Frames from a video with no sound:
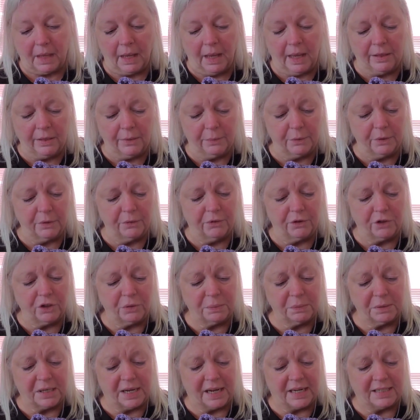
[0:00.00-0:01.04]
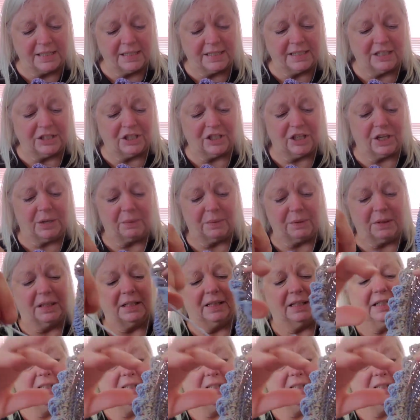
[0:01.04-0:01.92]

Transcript: and the reverse Madonna stitch. And I really